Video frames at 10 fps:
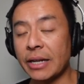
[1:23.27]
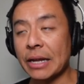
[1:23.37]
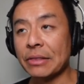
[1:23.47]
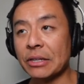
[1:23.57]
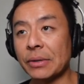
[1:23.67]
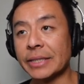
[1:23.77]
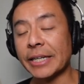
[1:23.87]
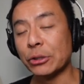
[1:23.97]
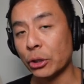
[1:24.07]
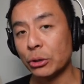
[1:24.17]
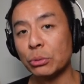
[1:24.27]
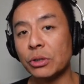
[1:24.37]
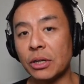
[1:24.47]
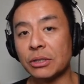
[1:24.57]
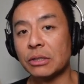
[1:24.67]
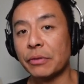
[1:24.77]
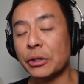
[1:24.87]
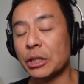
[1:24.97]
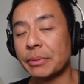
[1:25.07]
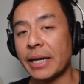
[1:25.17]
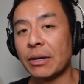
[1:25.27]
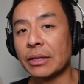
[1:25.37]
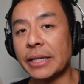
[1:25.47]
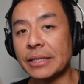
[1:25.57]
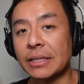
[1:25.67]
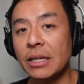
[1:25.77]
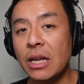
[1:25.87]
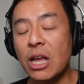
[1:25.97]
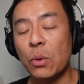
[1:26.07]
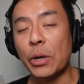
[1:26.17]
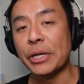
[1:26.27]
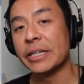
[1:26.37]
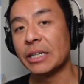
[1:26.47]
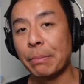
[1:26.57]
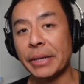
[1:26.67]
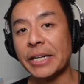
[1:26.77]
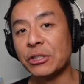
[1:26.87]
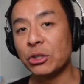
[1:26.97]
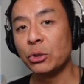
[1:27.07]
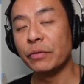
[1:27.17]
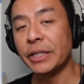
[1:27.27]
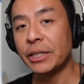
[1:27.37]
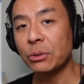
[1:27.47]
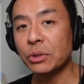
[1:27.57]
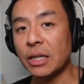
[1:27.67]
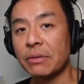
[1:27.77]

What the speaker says: and there is a total cost of ownership calculator where you can compare two vehicles.